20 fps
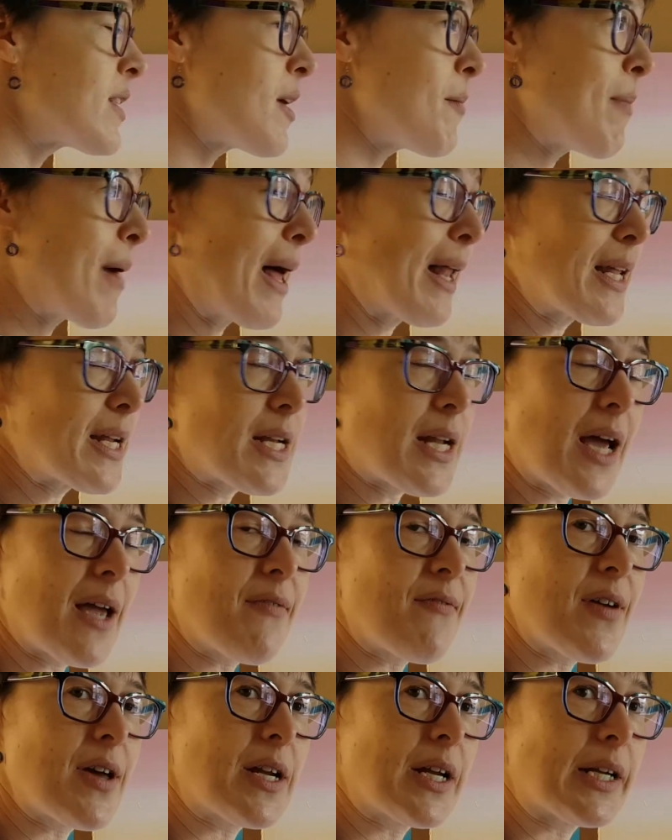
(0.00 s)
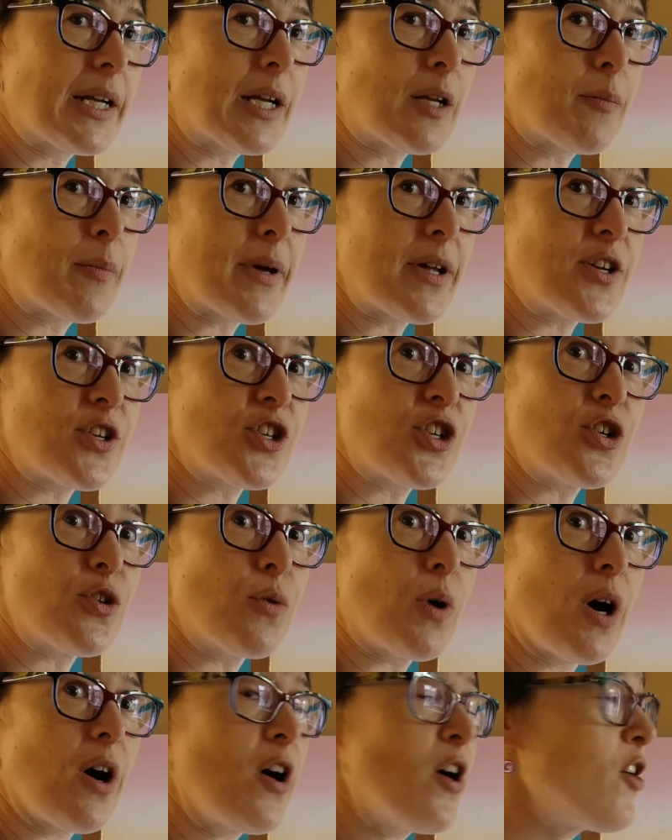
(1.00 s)
the palette knife in a little bit too
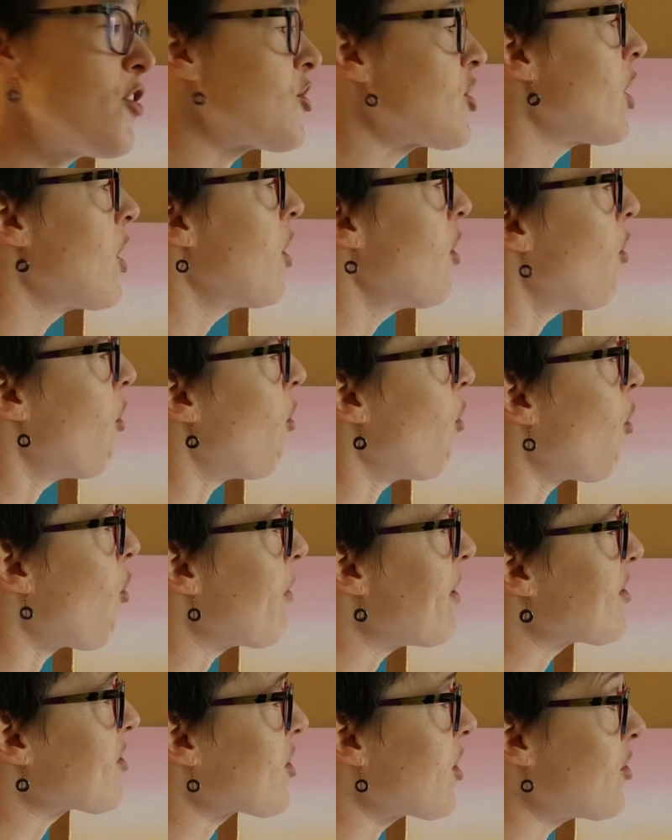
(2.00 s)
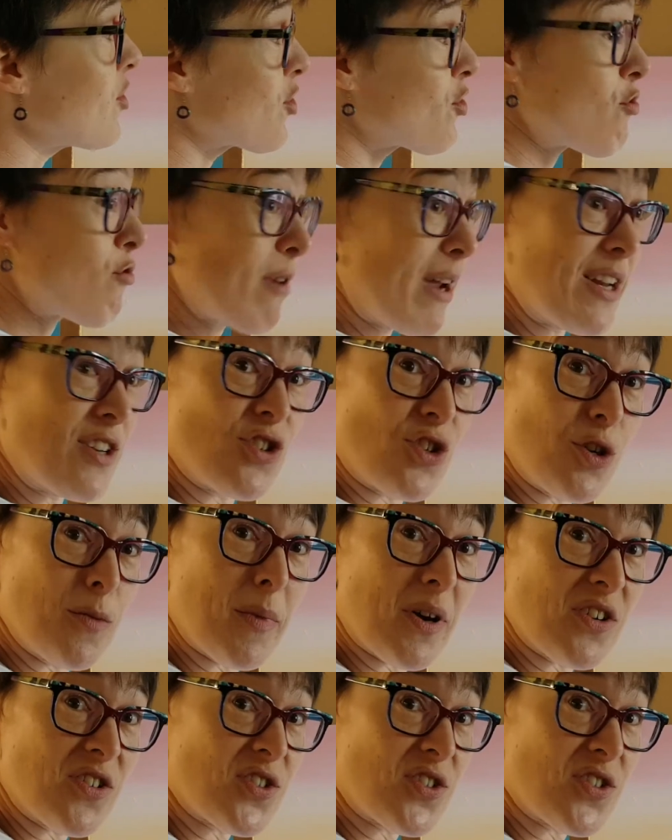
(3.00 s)
hard, or it's going to create too much